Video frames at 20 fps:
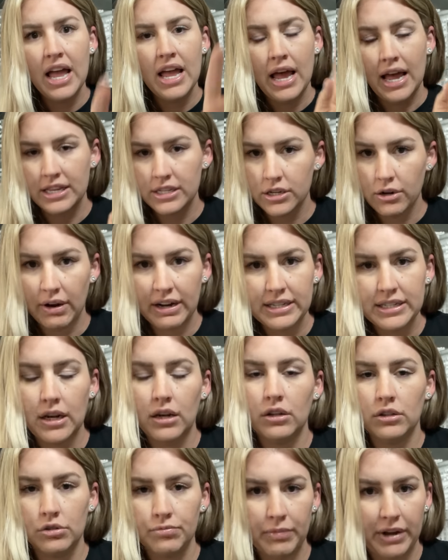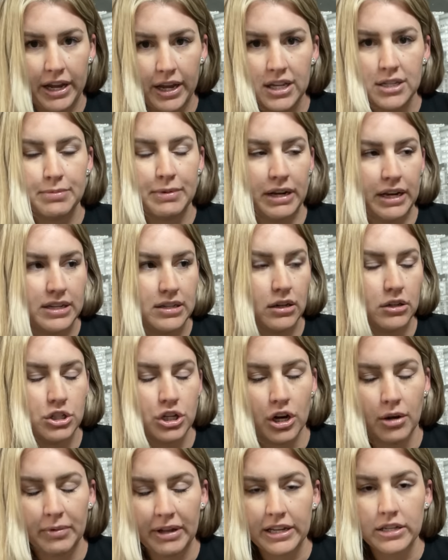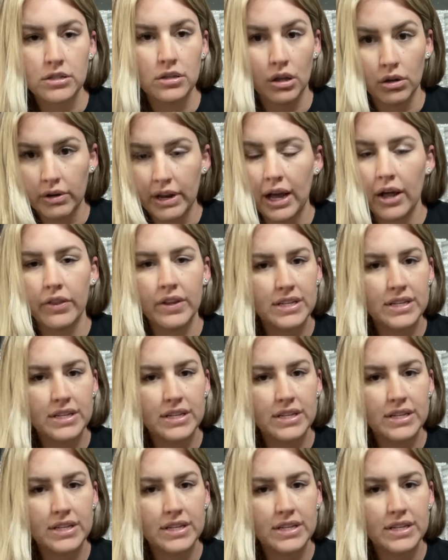And so I tell my husband, I tell Jer, I'm like, slow down.